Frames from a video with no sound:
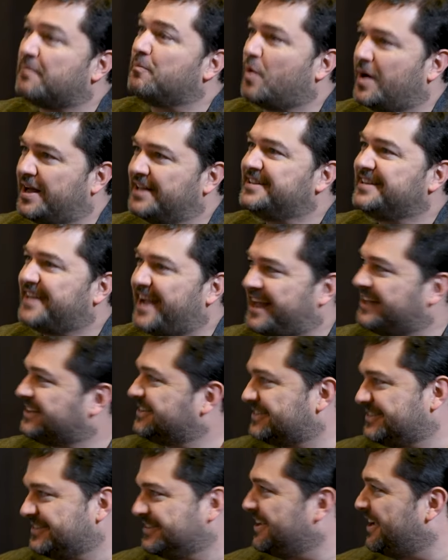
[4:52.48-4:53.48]
someone
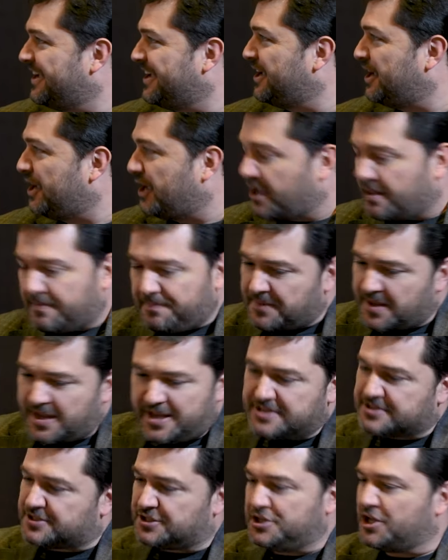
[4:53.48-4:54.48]
that mm
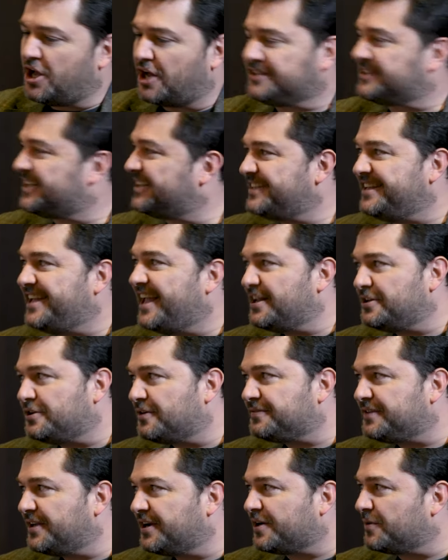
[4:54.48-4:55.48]
it's not at the
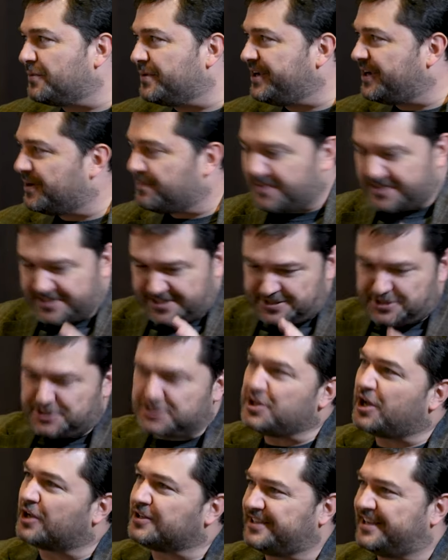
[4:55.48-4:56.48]
end of the career, but
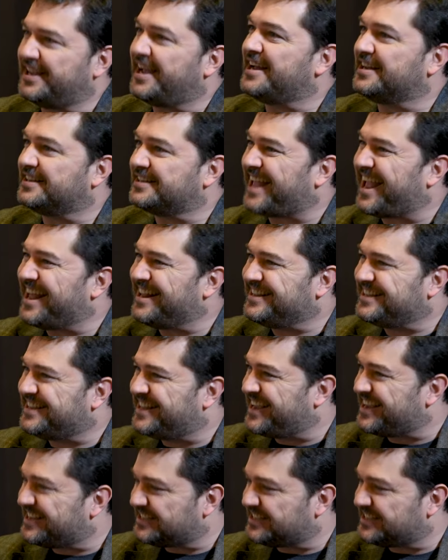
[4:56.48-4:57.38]
it's not young. And